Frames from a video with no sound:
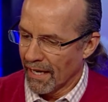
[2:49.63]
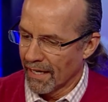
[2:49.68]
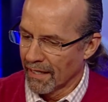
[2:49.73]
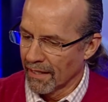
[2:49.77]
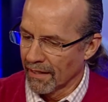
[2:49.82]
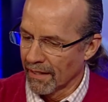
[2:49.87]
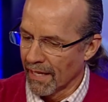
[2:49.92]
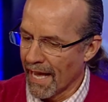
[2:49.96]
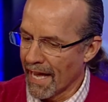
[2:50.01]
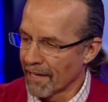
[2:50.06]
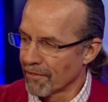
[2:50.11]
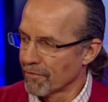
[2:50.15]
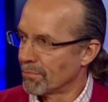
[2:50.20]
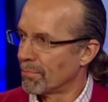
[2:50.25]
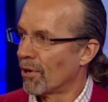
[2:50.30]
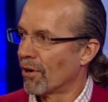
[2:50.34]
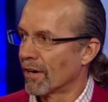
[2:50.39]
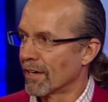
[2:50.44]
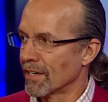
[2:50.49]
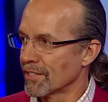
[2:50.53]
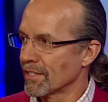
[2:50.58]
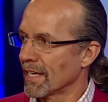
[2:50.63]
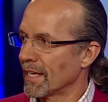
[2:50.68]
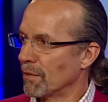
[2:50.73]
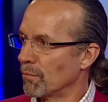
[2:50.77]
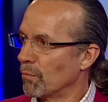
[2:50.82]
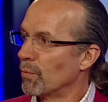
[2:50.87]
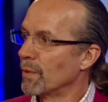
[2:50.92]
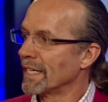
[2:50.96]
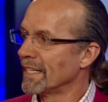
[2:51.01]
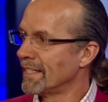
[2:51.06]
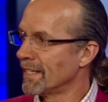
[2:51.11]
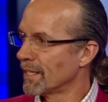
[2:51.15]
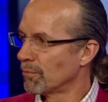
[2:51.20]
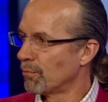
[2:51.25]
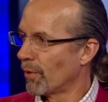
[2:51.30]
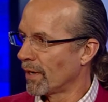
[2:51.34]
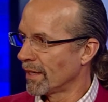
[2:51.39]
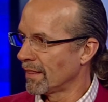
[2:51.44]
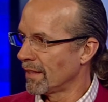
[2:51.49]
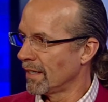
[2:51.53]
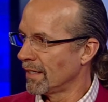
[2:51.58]
in a line of bars, and we
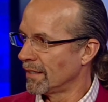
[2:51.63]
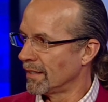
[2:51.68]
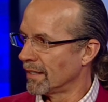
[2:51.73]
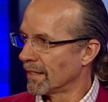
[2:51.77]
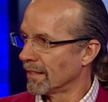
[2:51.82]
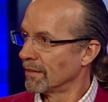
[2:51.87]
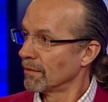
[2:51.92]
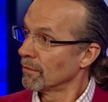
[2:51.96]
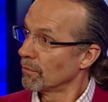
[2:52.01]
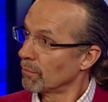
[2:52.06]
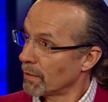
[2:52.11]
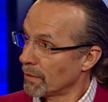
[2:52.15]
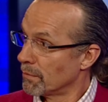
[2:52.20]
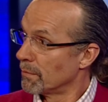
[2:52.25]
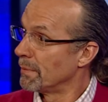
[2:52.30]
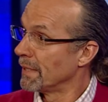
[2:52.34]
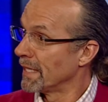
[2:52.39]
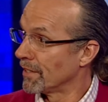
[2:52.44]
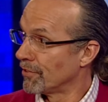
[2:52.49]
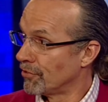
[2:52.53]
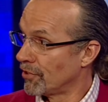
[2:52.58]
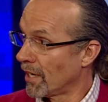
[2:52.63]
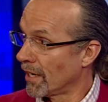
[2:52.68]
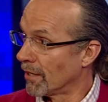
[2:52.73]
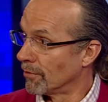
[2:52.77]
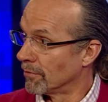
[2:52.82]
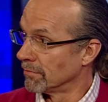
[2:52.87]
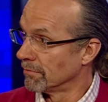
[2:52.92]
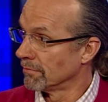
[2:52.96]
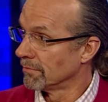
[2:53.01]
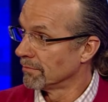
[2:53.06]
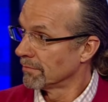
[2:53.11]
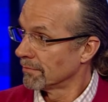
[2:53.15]
did what they did, we would be in jail.